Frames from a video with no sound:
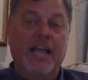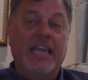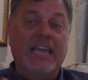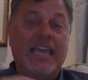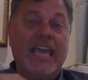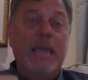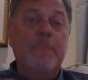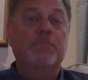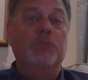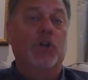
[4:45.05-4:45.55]

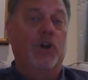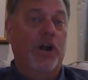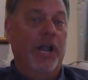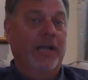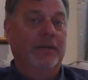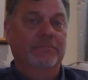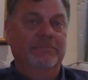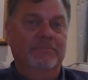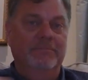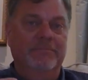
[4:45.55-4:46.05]
keep
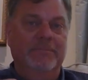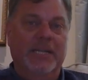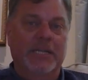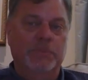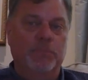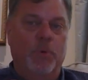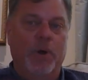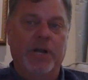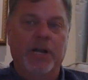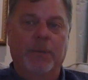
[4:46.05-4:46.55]
learning
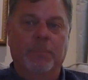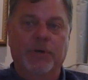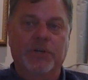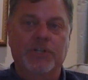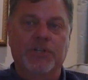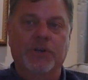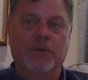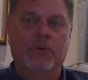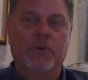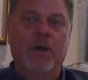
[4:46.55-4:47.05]
is point number
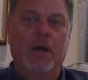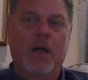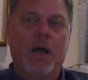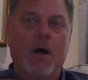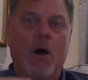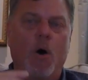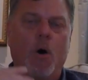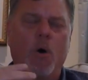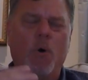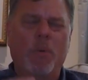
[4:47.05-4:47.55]
2.
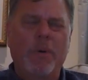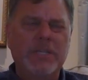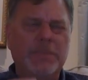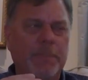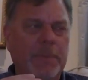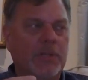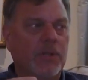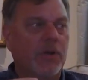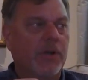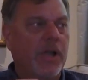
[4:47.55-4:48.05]
Always
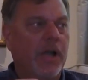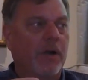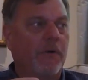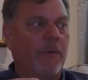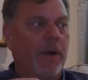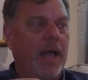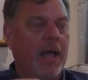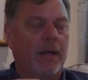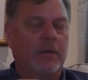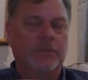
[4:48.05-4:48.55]
be looking
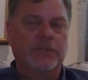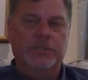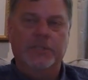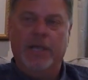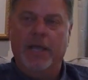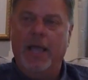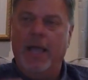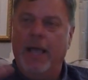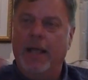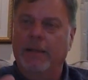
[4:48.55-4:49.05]
around
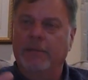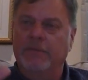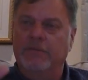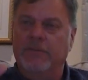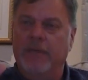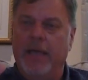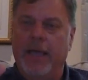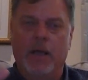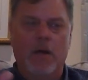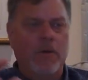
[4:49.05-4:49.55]
and
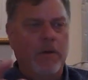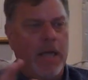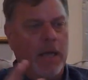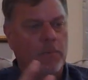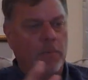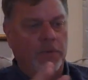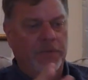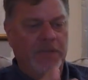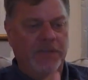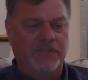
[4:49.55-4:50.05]
saying, okay,
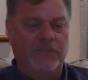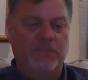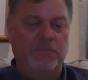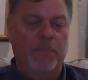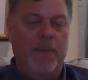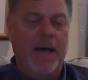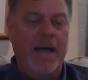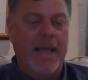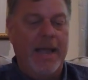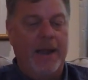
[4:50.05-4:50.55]
well, this is
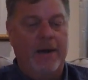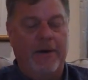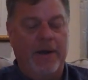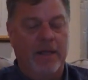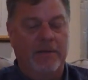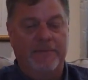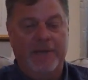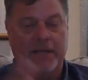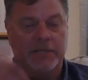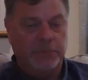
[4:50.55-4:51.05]
my
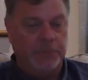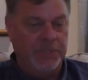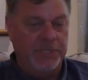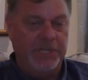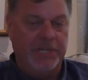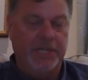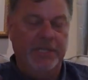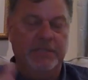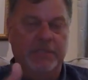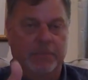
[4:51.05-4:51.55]
area of
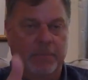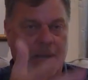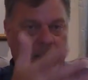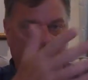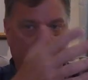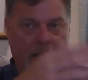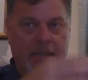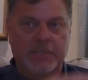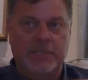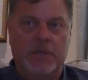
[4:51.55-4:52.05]
expertise, in my
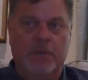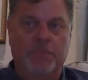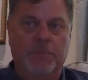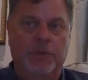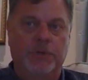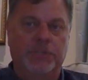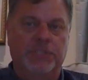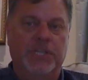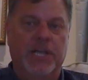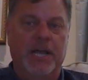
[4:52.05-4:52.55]
case,
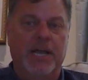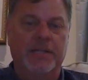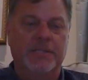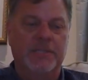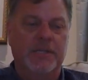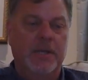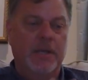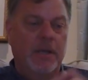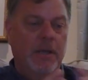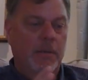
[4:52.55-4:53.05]
computer
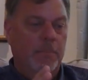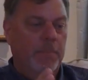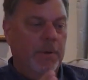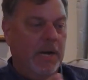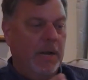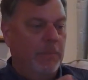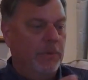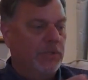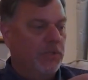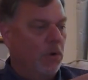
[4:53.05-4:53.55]
science.
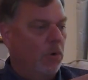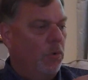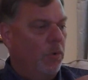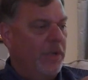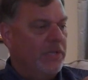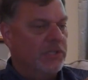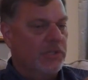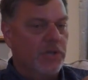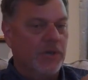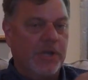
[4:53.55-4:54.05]
But I was
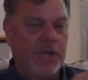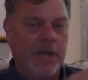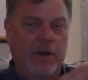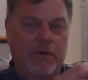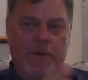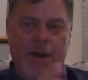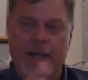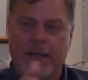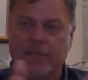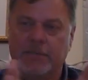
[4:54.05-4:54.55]
always looking
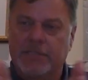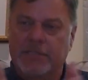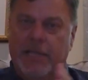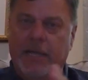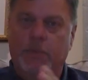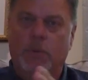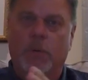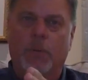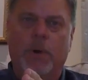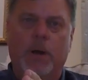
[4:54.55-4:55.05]
around
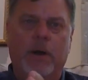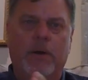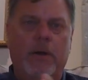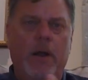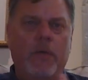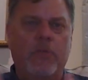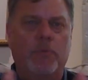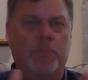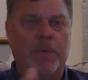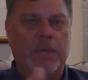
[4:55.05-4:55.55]
saying, well, what
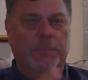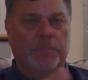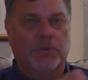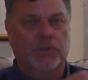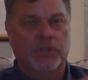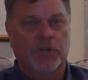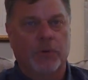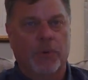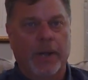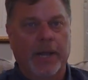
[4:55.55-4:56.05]
are other people
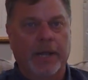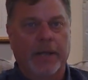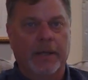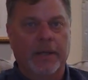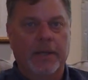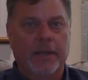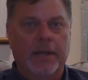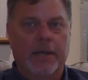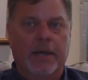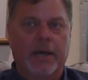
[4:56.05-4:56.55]
doing
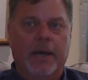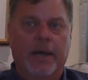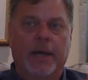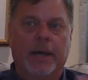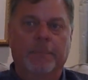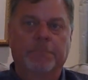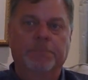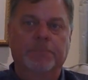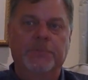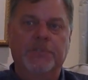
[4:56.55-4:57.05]

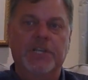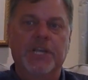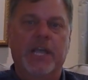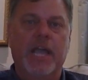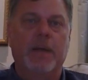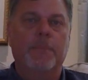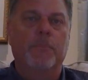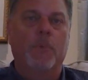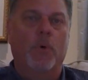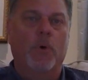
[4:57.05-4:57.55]
to
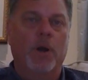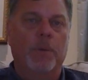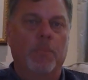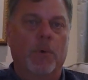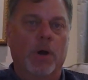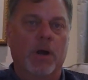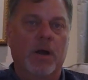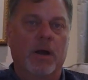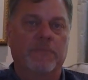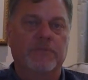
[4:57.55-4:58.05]
get more and
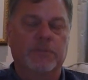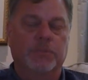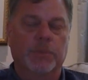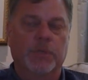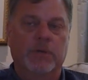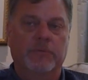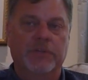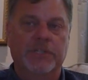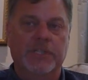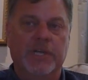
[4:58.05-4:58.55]
more
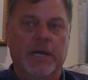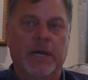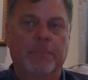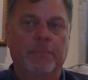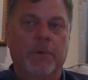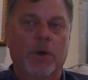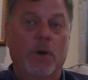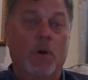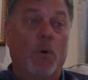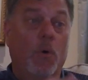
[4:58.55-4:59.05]
comfortable over
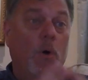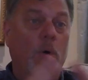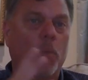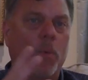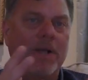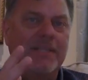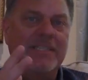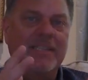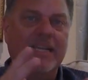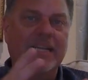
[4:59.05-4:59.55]
time? Or
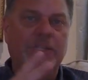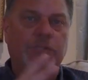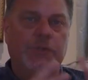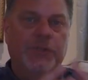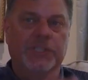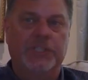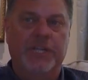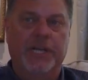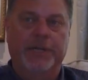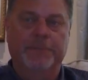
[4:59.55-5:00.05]
what's
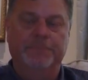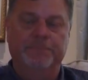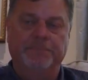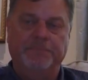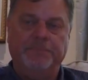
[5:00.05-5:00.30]
interesting?